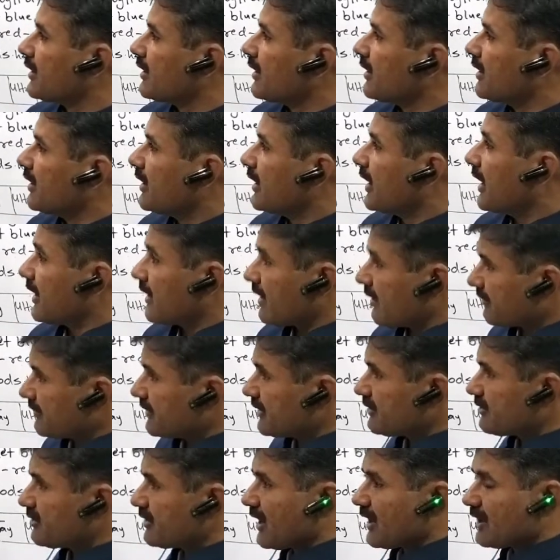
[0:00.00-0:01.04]
And of
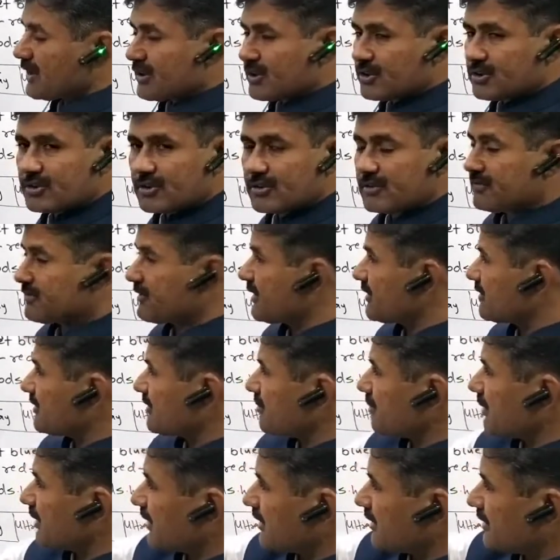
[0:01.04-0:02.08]
this radiation,
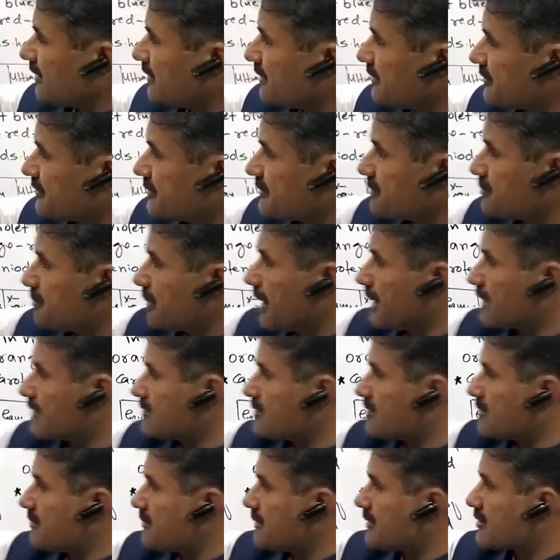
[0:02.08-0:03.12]
visible
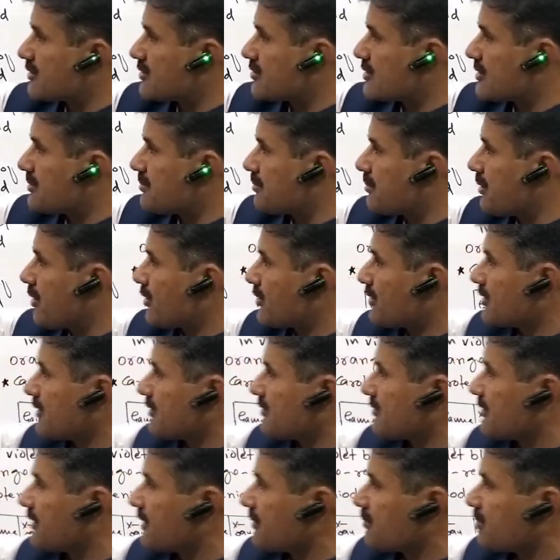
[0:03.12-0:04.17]
spectrum, which is
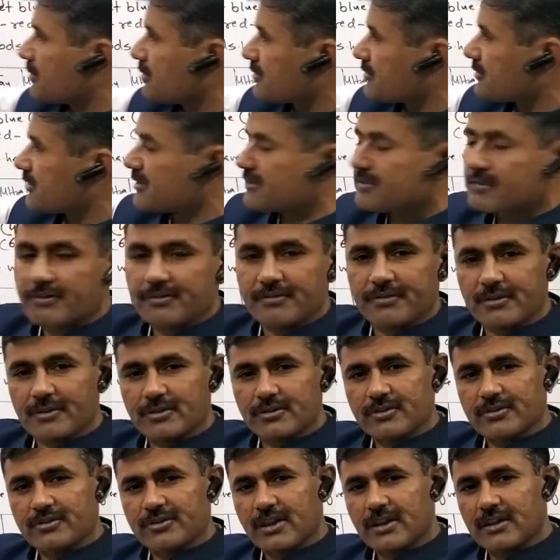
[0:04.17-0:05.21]
important for process of
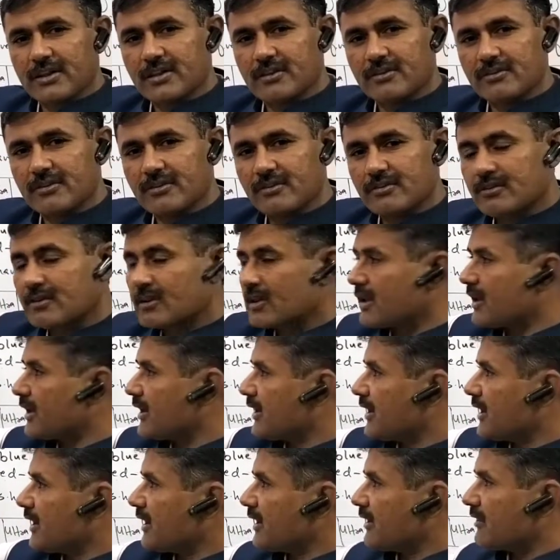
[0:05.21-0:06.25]
photosynthesis,
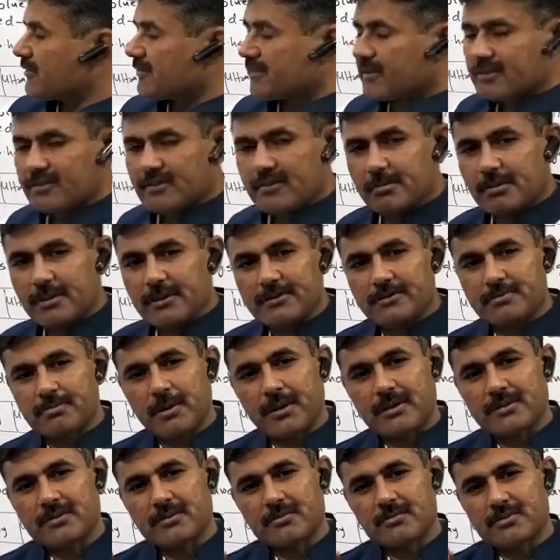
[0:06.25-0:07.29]
visible
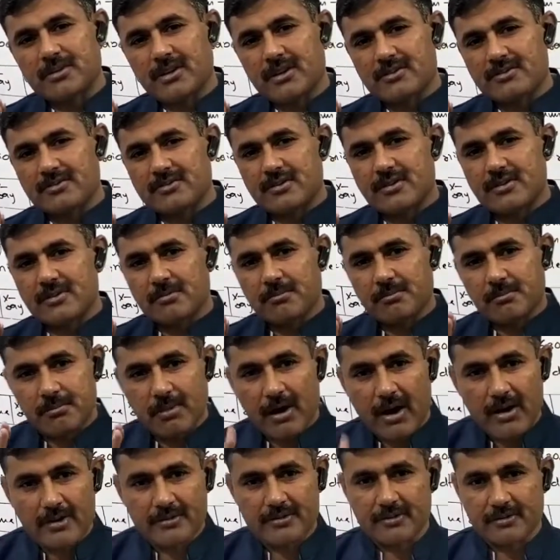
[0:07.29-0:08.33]
spectrum just
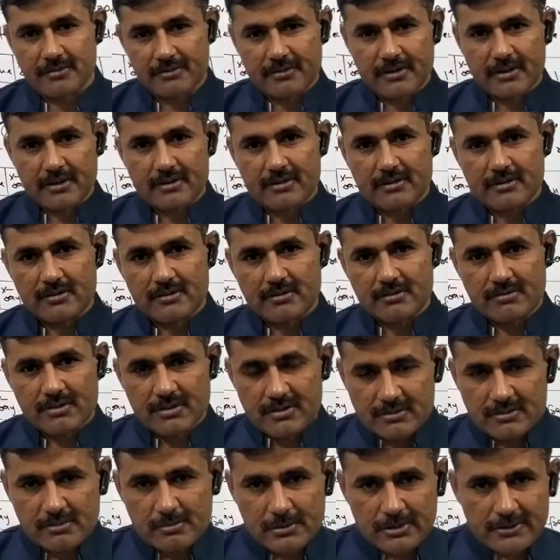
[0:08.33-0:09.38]
part of it.
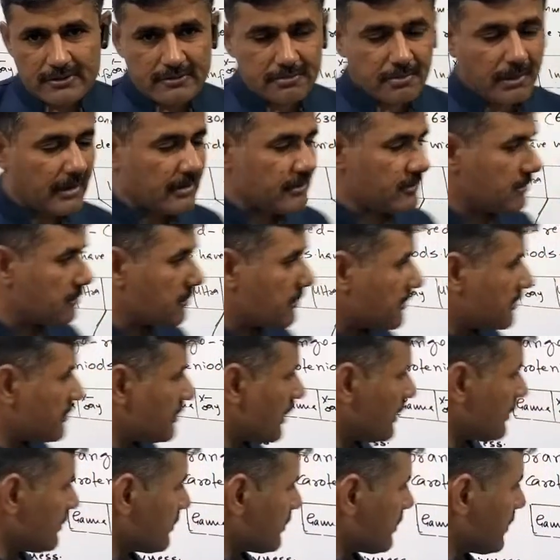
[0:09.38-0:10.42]
Visible spectrum is
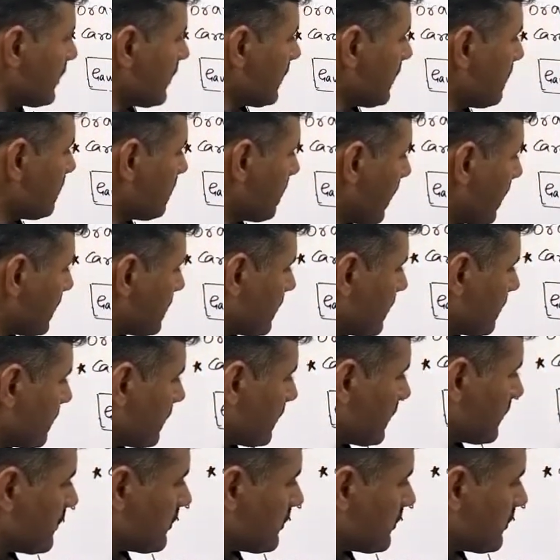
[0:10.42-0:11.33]
just part of it.